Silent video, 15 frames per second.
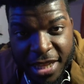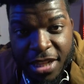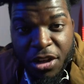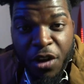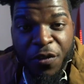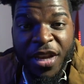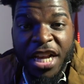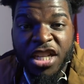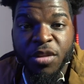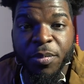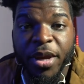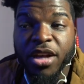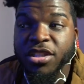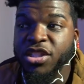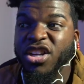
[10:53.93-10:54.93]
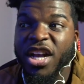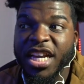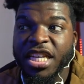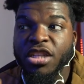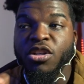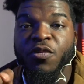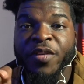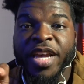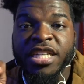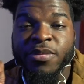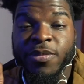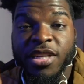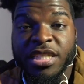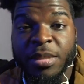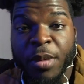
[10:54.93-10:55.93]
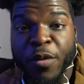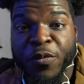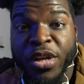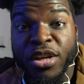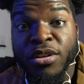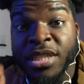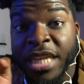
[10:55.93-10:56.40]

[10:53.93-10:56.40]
the notification bell so y'all get notification when y'all see my videos.